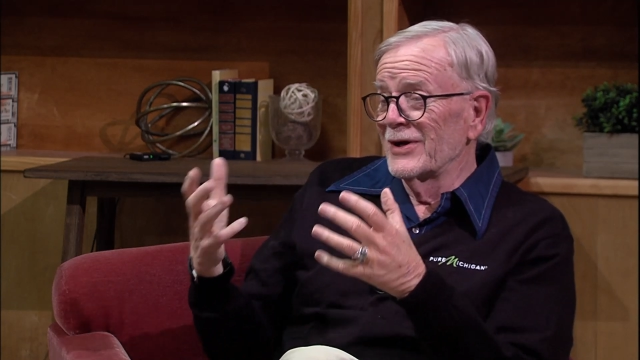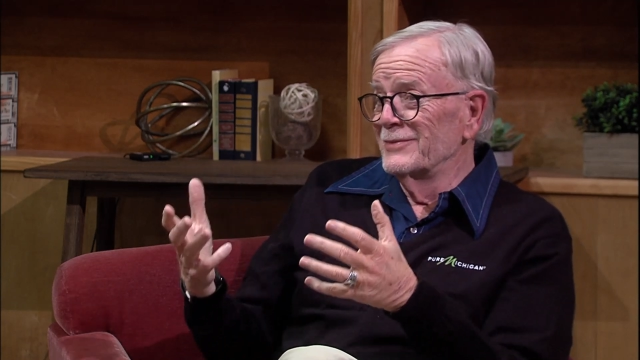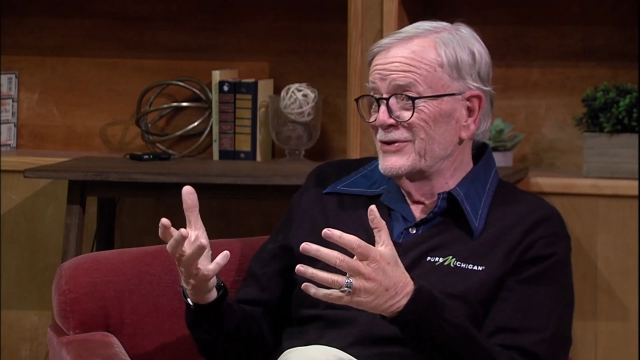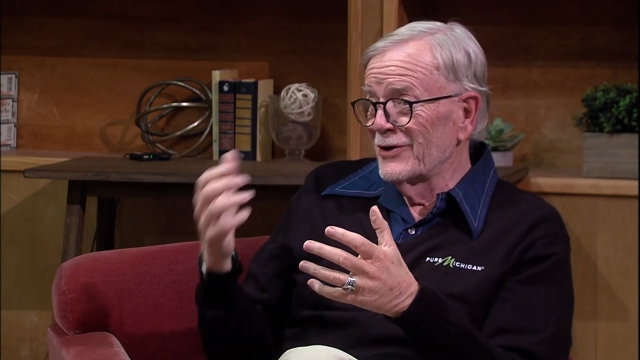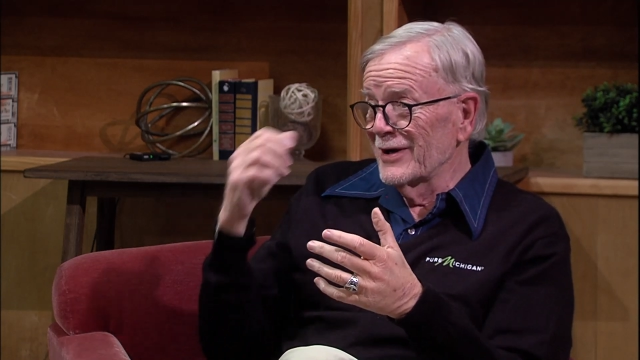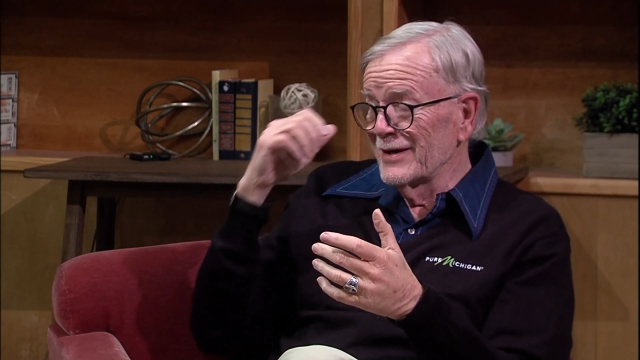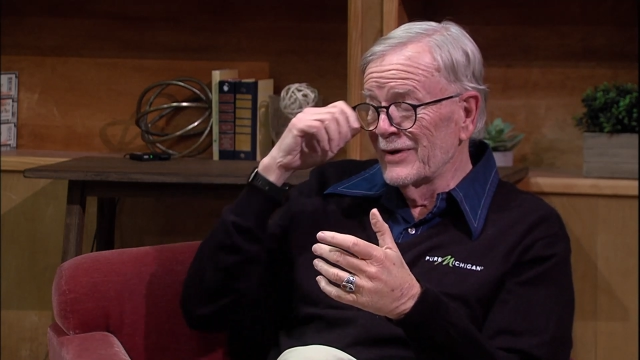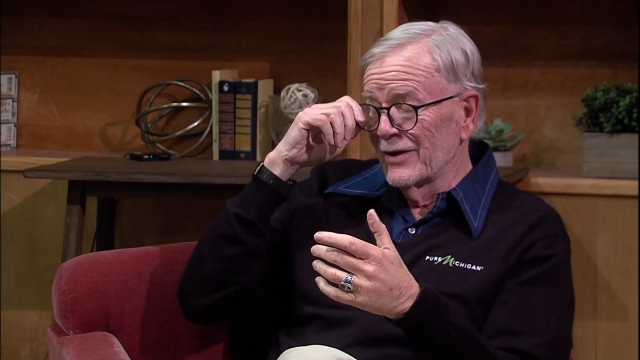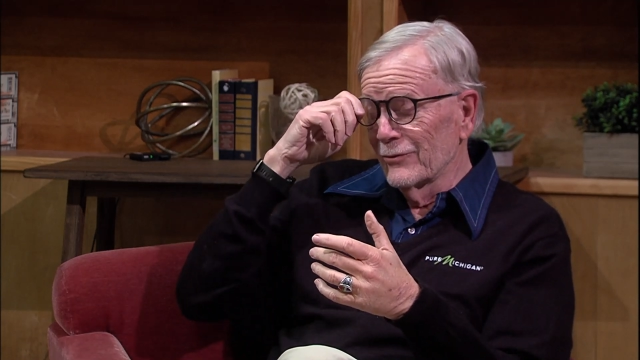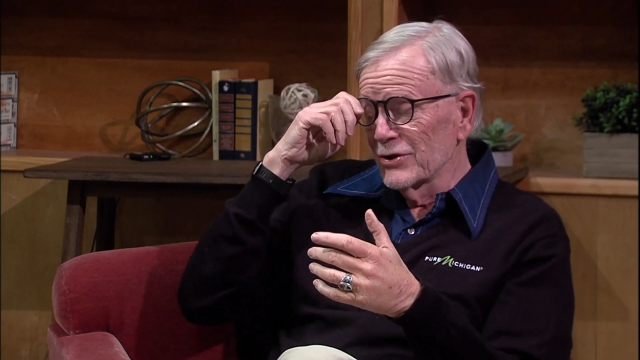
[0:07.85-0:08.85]
to be talking about
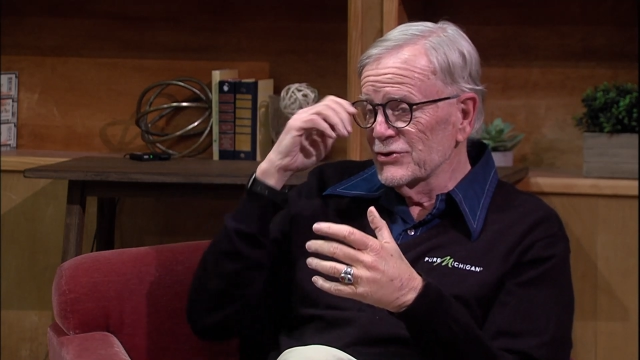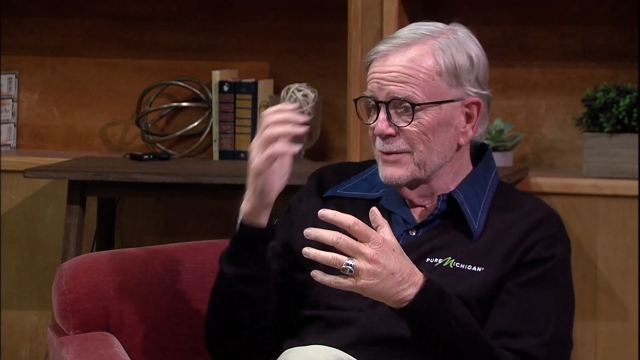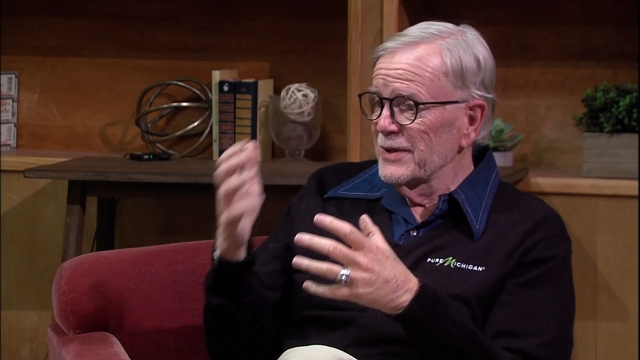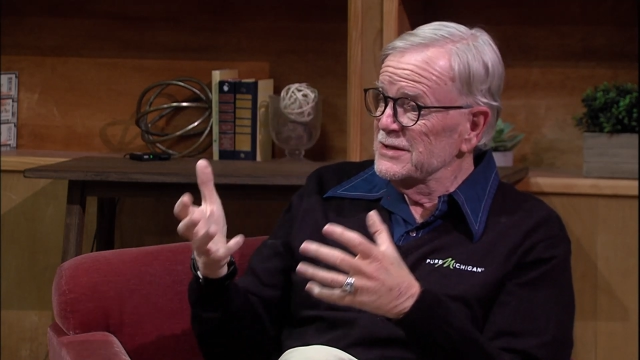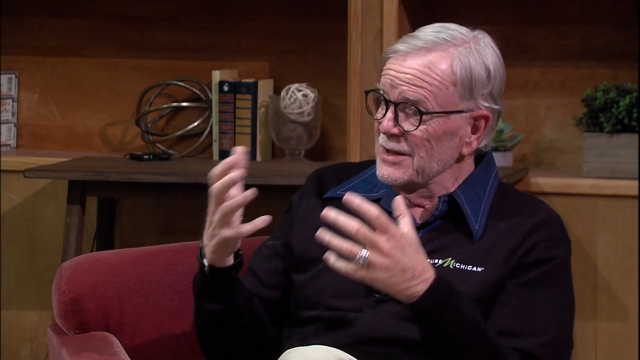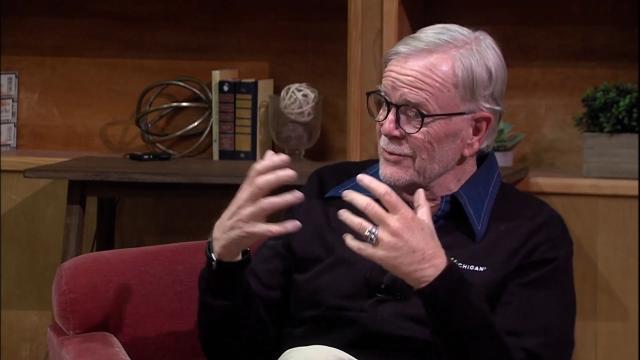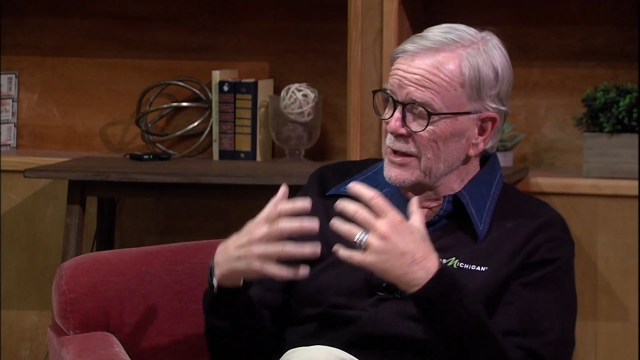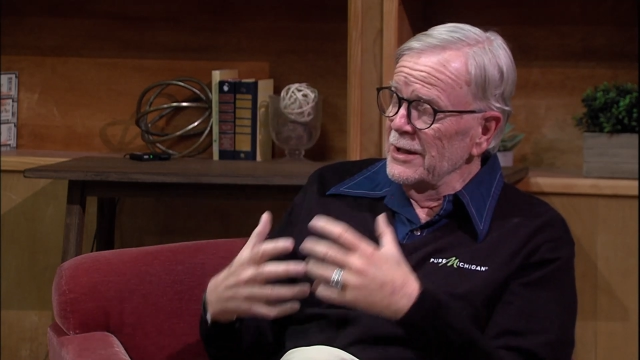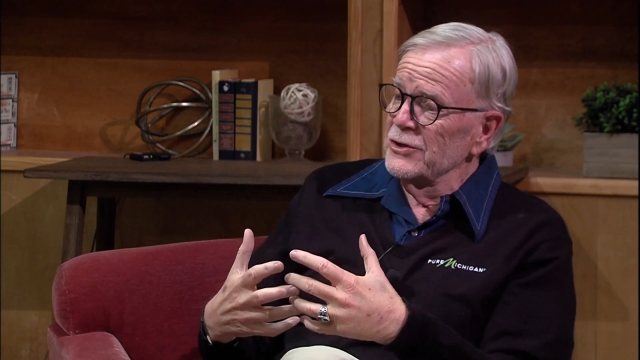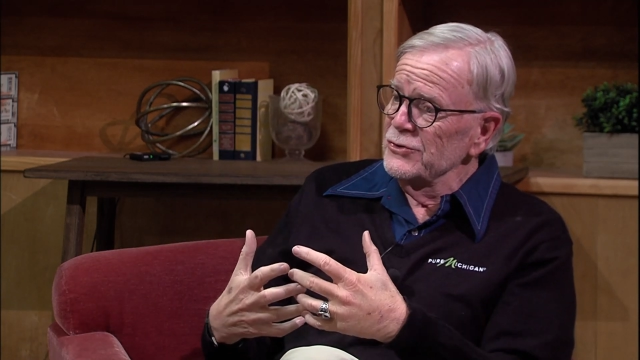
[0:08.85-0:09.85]
in the workshop because I want to
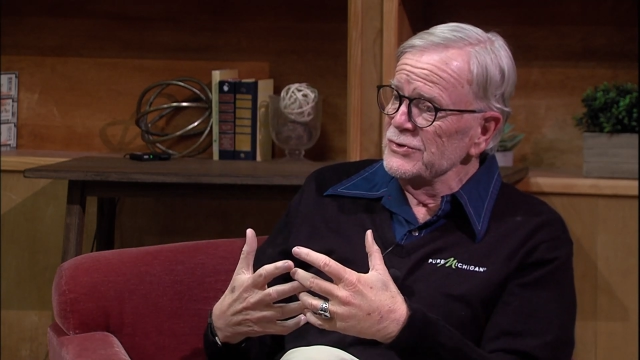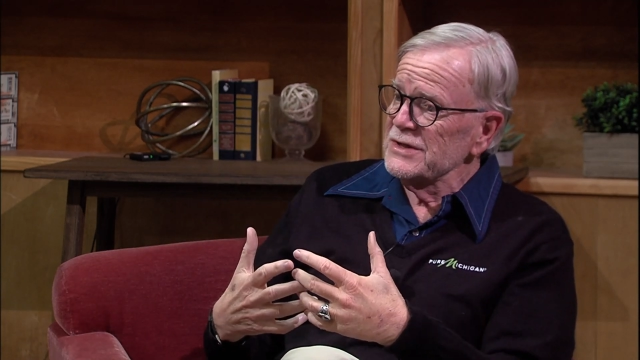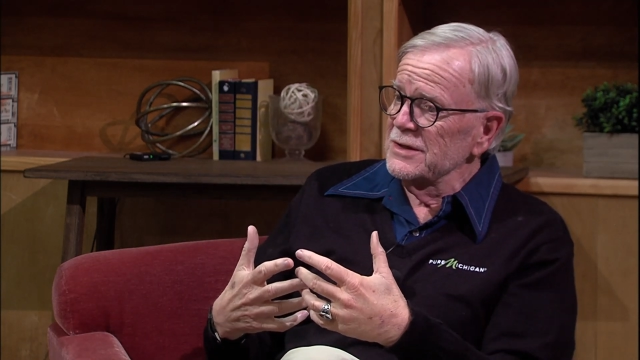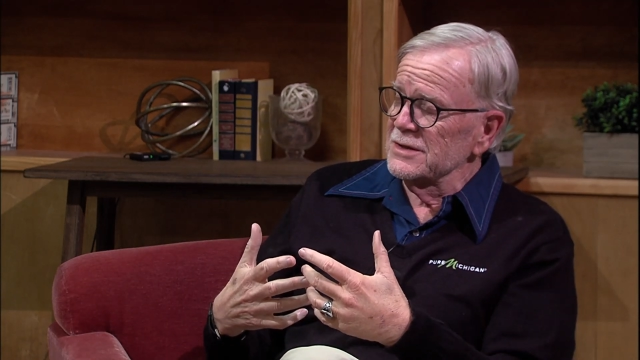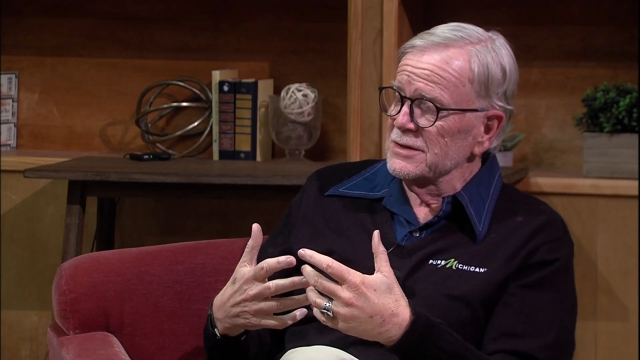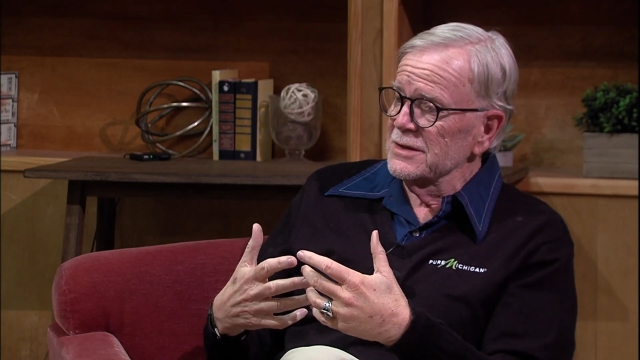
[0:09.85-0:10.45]
introduce this.